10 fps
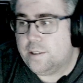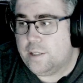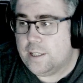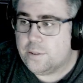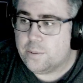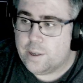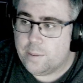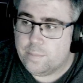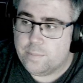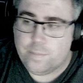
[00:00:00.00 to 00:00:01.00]
that's when
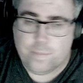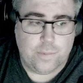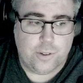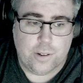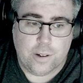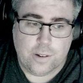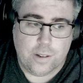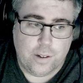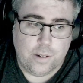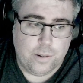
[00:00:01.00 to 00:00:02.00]
I'm starting
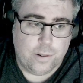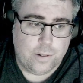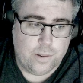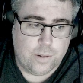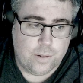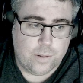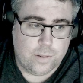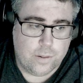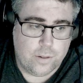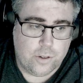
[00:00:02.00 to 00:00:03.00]
the new
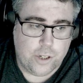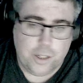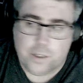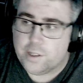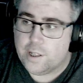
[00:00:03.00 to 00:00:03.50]
changes on the